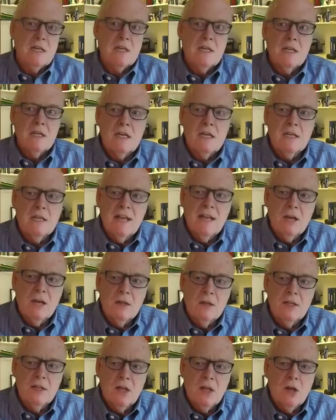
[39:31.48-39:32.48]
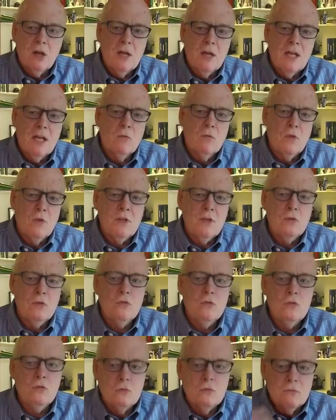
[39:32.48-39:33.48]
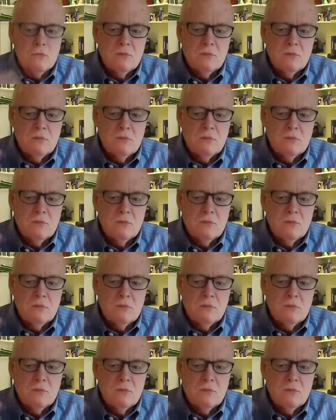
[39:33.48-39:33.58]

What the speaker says: that, and when you